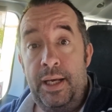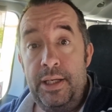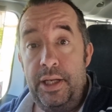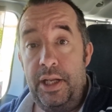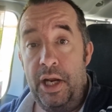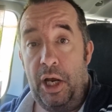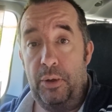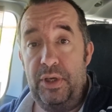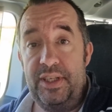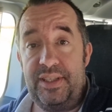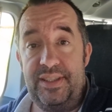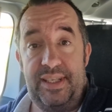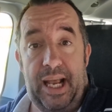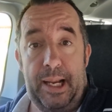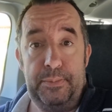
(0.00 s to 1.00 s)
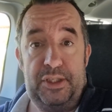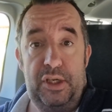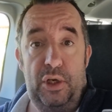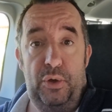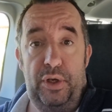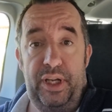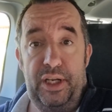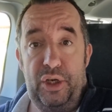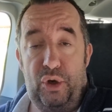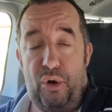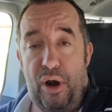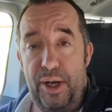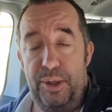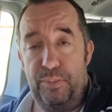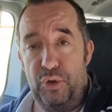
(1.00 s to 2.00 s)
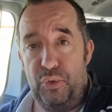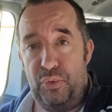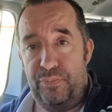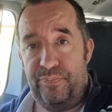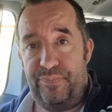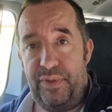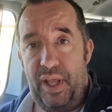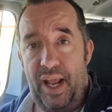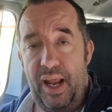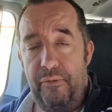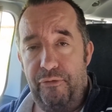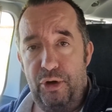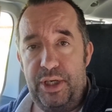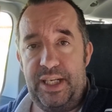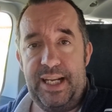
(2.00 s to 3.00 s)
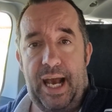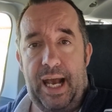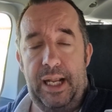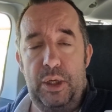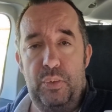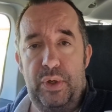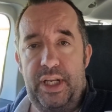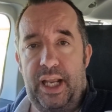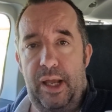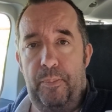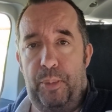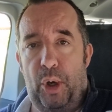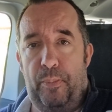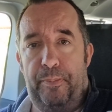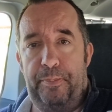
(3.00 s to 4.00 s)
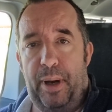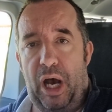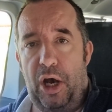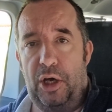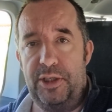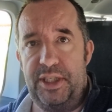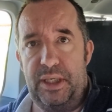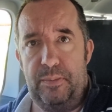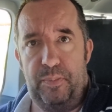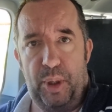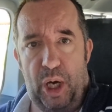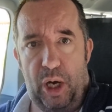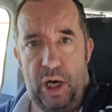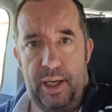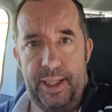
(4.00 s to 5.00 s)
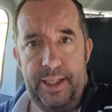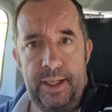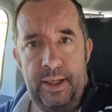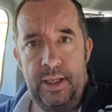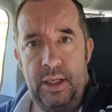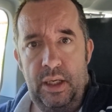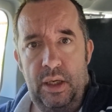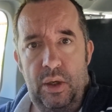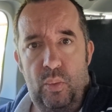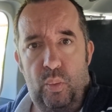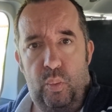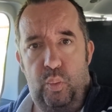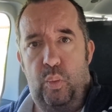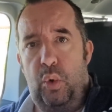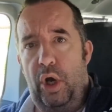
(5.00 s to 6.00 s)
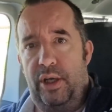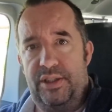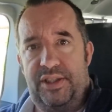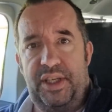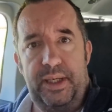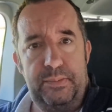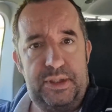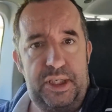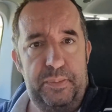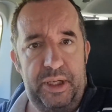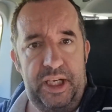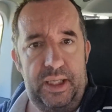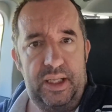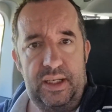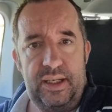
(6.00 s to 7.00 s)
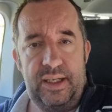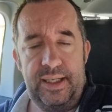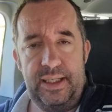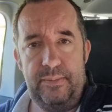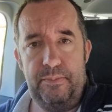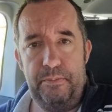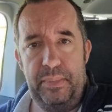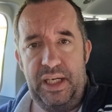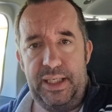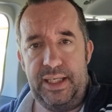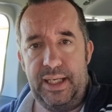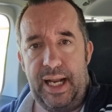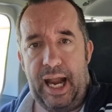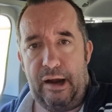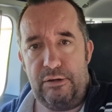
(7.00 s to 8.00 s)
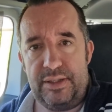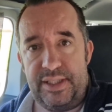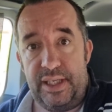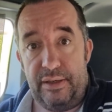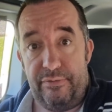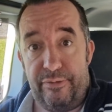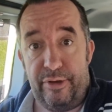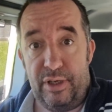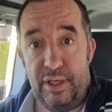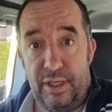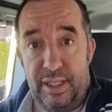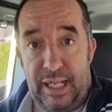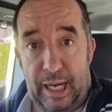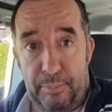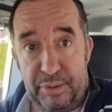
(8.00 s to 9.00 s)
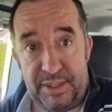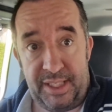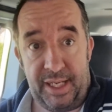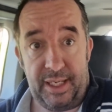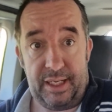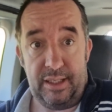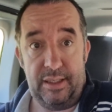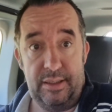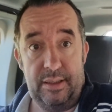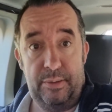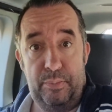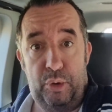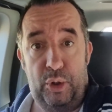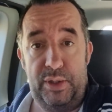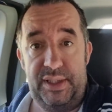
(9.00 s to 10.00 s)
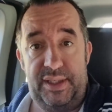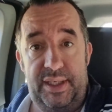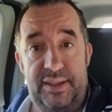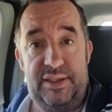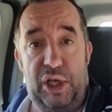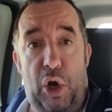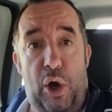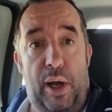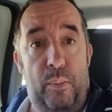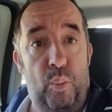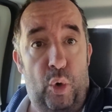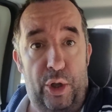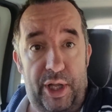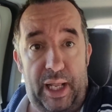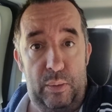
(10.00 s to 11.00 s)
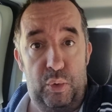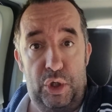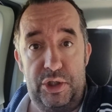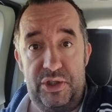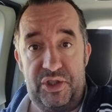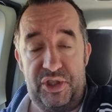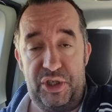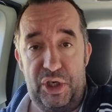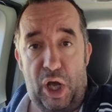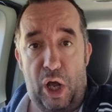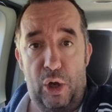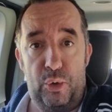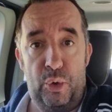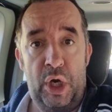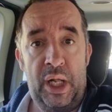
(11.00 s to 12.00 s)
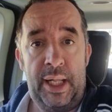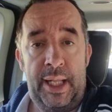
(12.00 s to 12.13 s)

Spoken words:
You know, this is absolutely incredible. Every day we get bombarded by what seems to be the media narrative at that particular point in time, what they want us to know.